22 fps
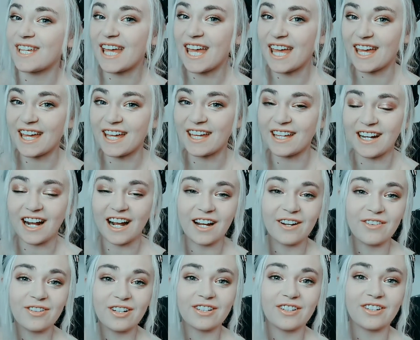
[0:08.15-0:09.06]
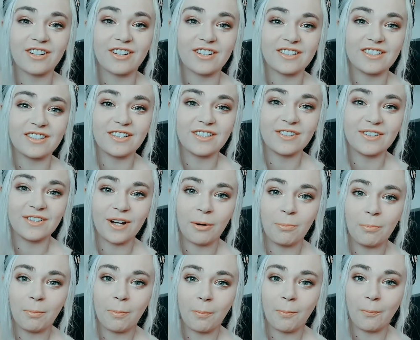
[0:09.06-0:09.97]
and I want to talk to you
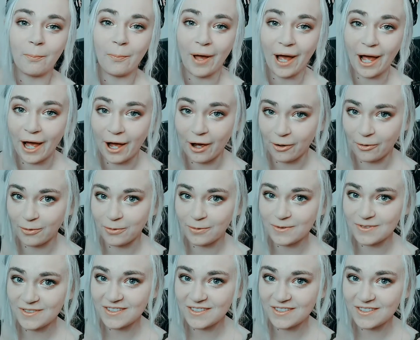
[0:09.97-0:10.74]
about